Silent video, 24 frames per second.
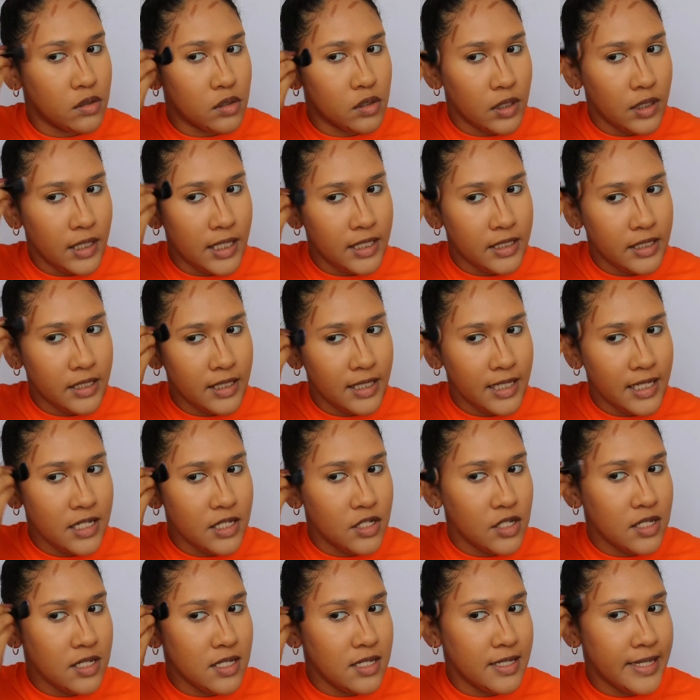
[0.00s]
Literally
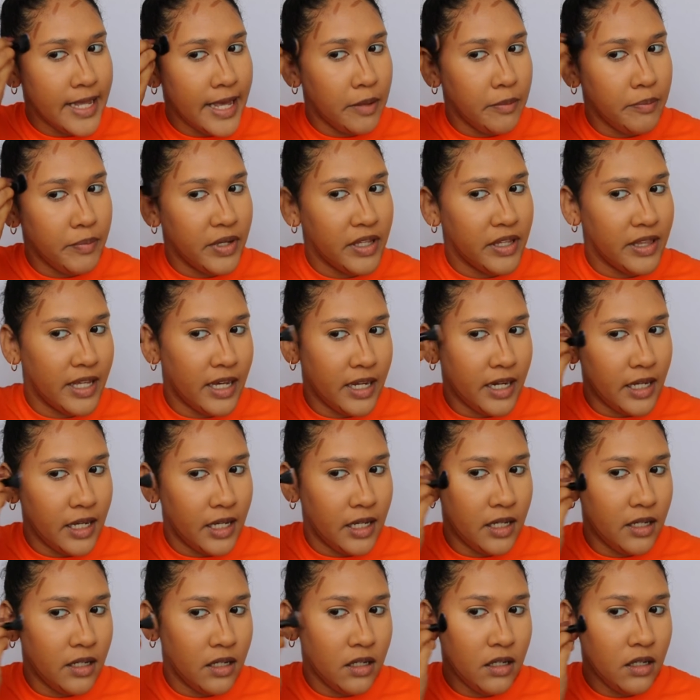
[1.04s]
just stamping that
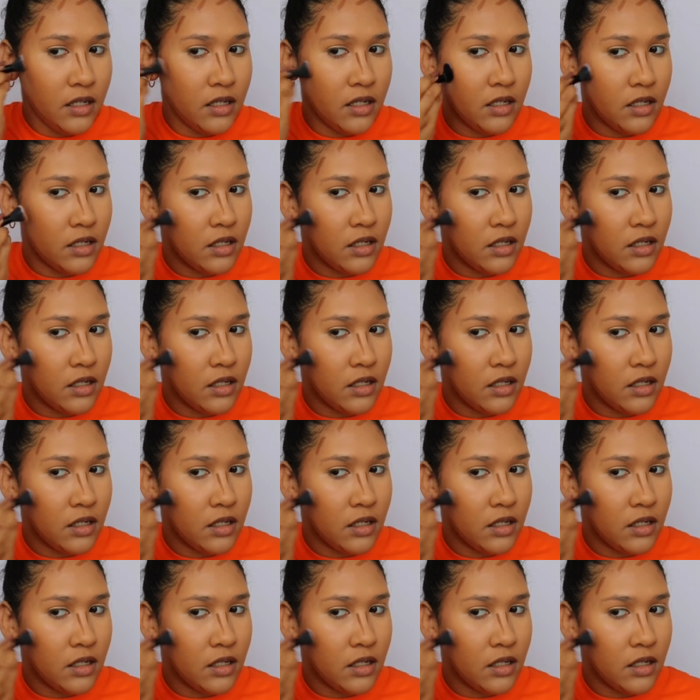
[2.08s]
in